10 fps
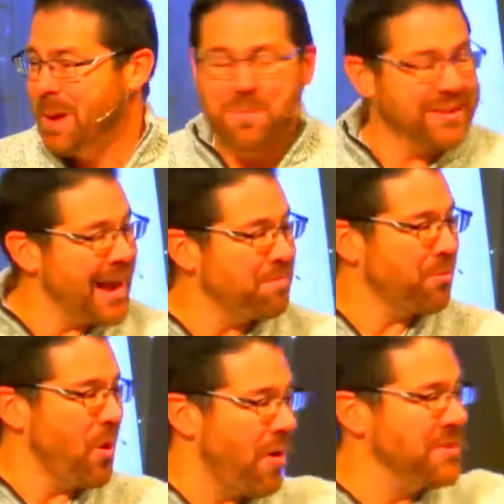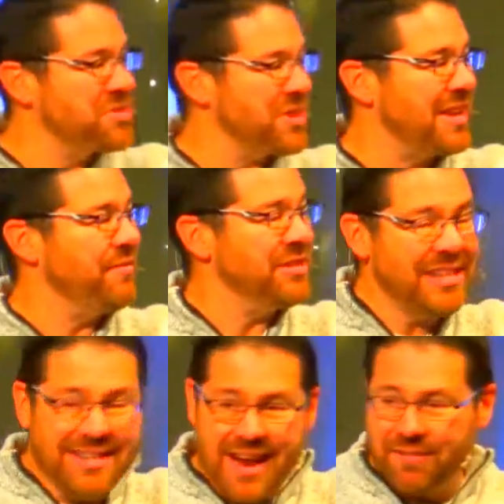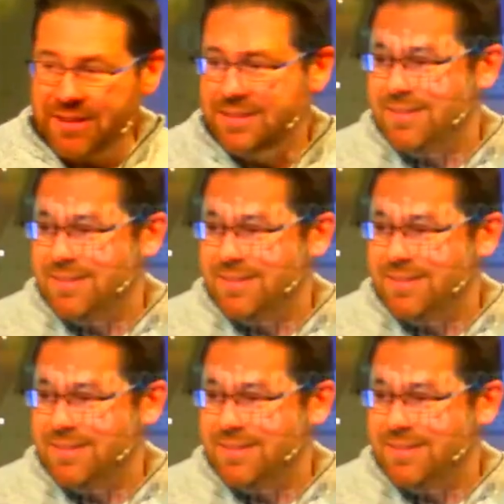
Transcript: But that promise given to David